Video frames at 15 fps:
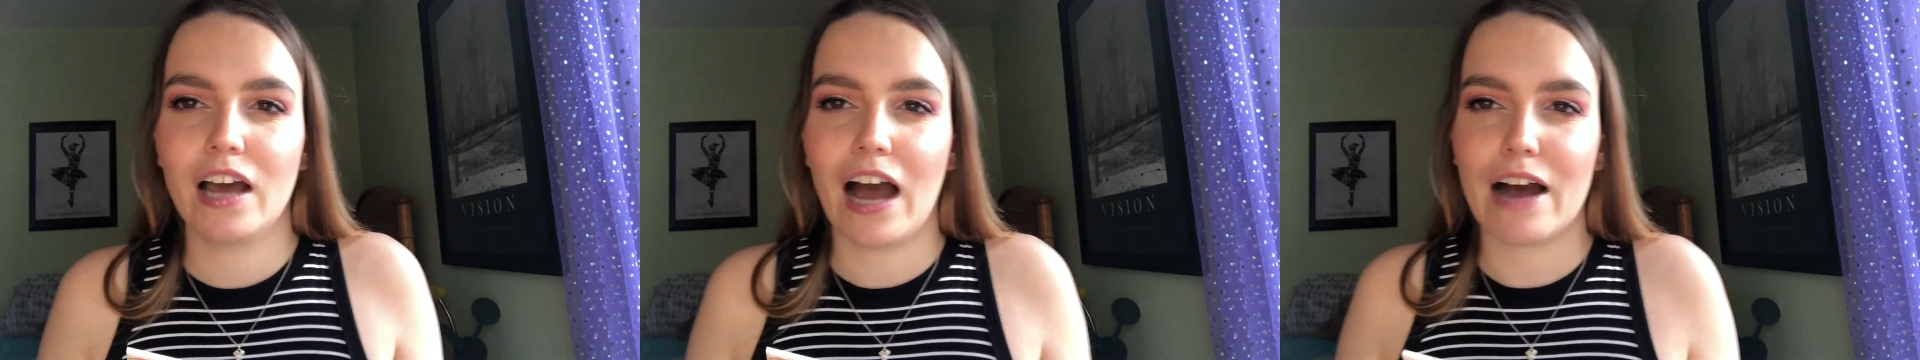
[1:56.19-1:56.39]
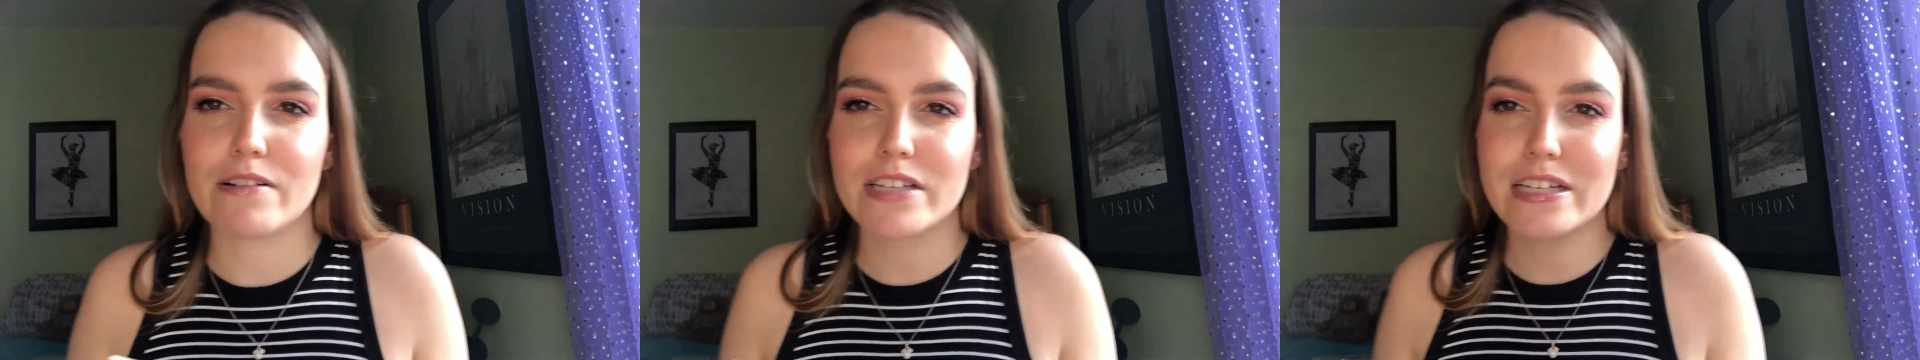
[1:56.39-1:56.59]

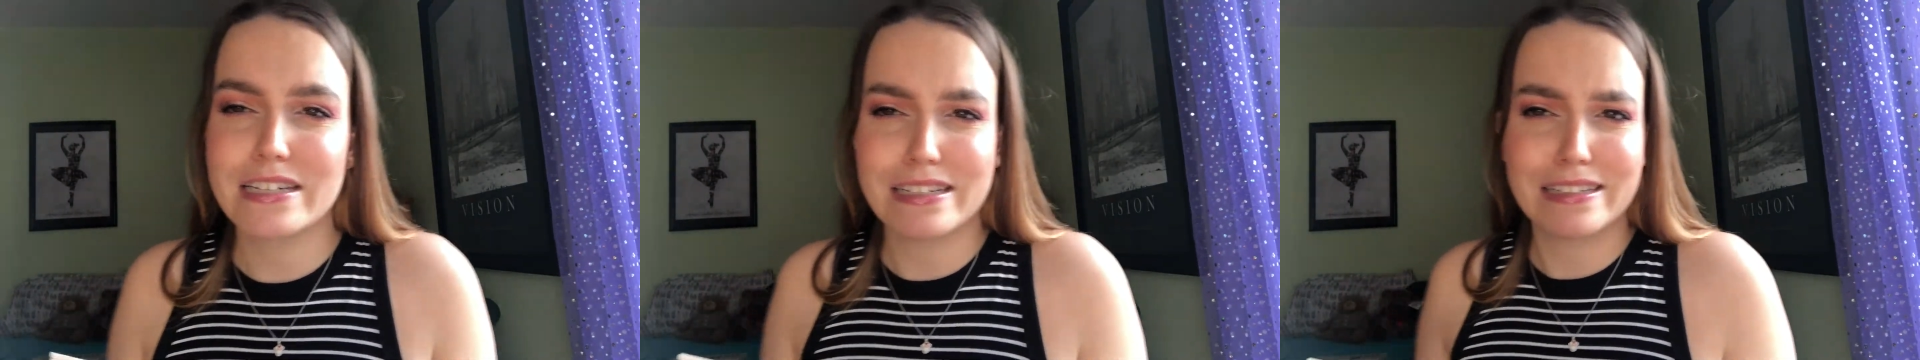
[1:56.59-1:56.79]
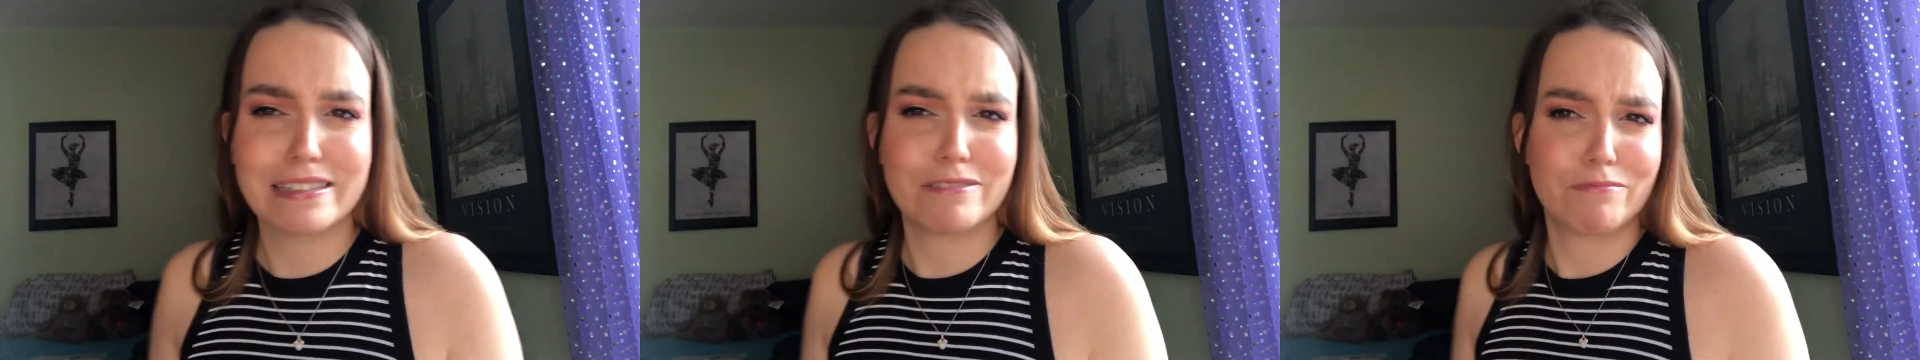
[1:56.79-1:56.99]
I was
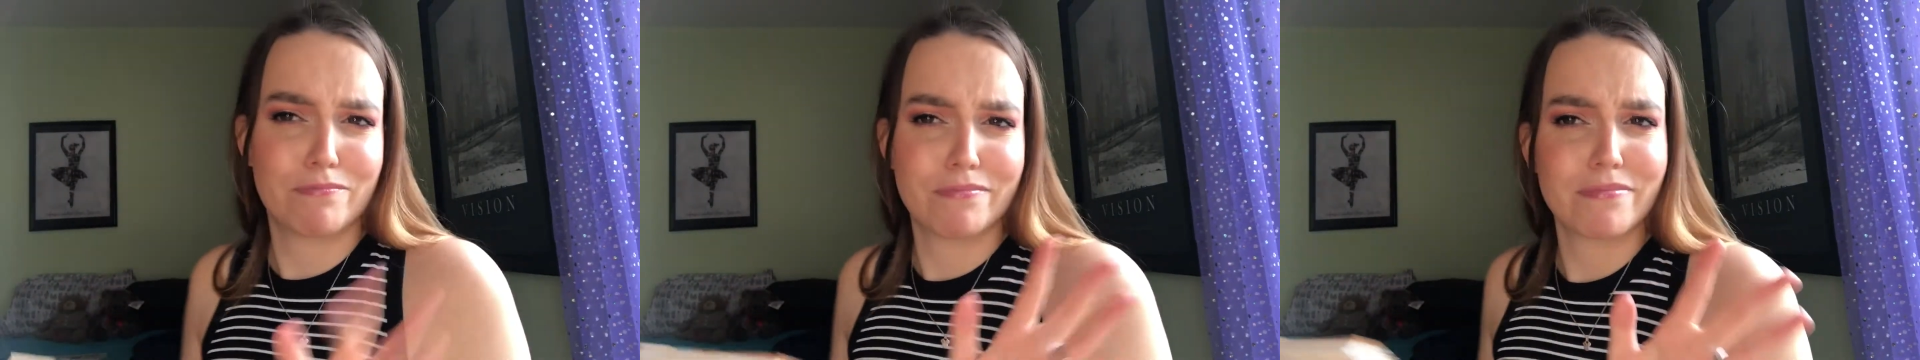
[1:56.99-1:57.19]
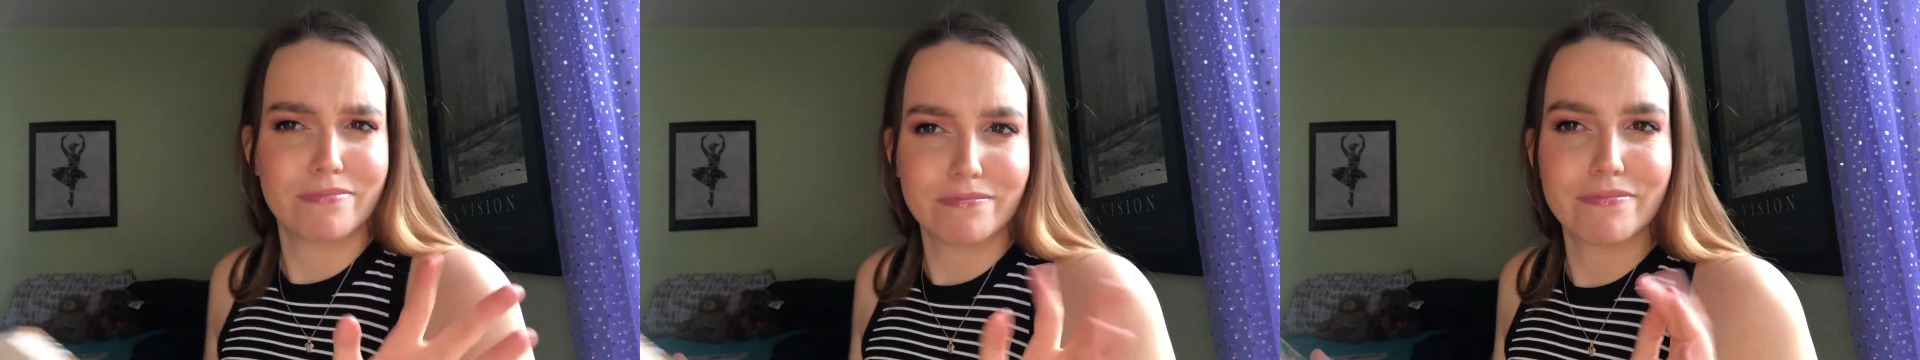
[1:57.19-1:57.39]

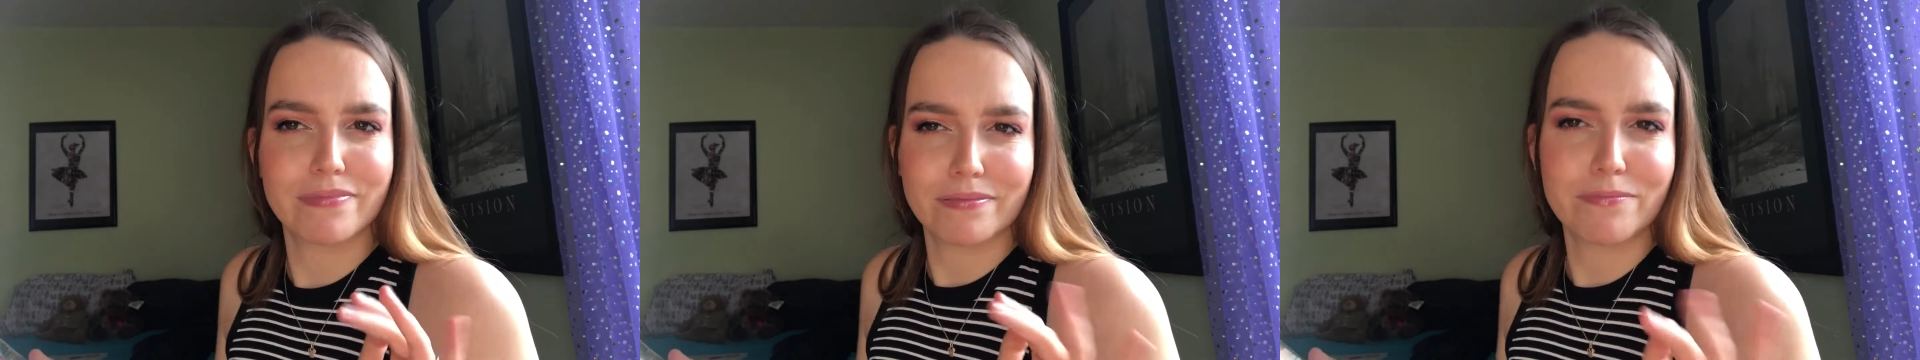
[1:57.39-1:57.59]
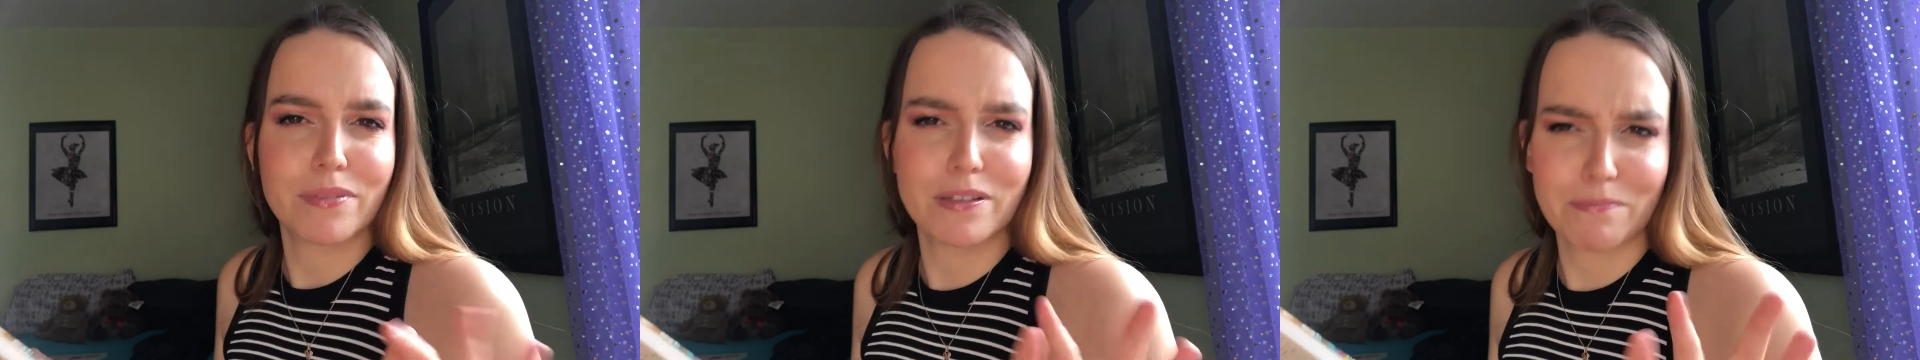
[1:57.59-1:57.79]

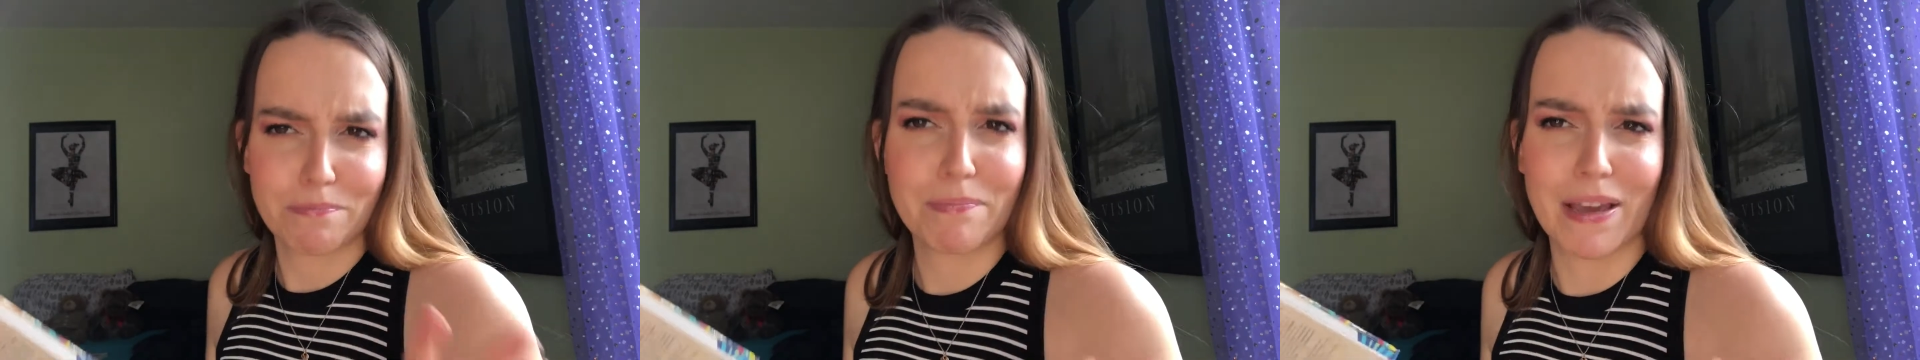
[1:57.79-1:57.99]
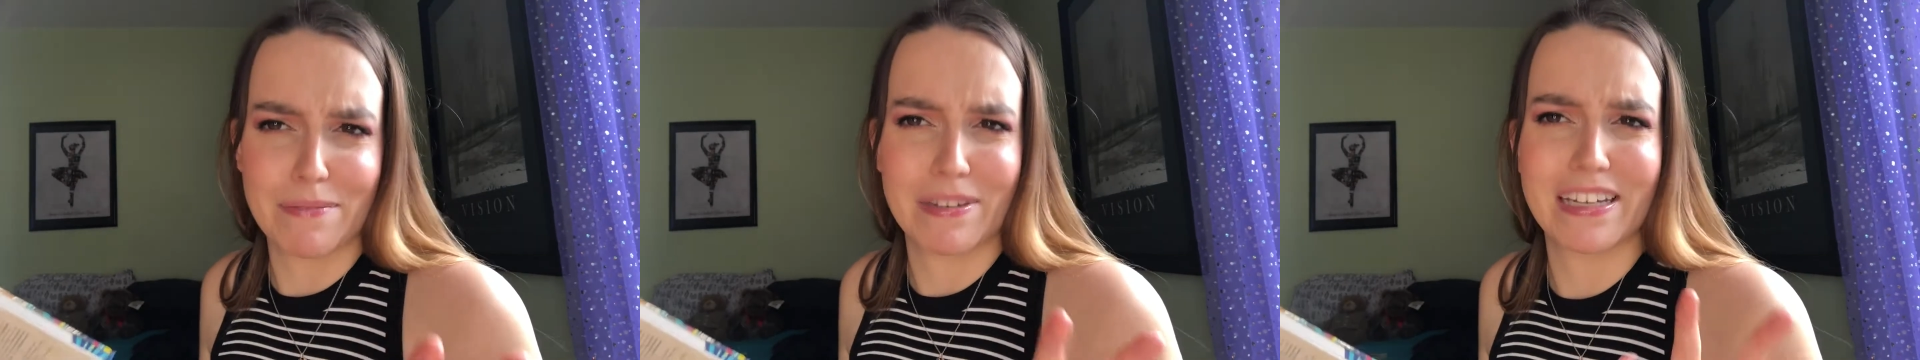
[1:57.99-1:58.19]

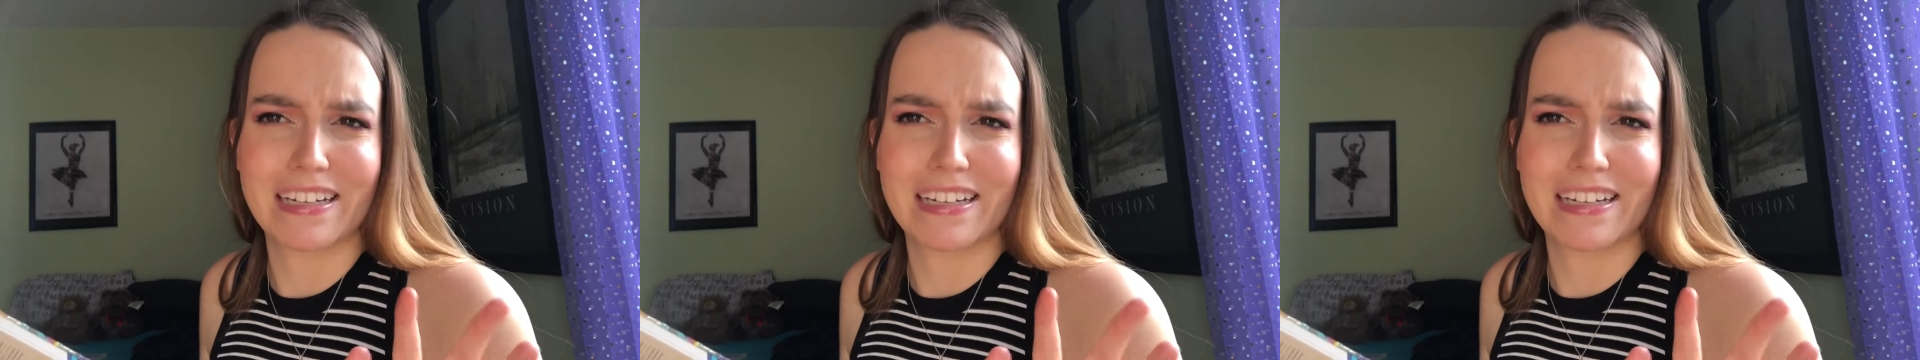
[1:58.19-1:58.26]
maybe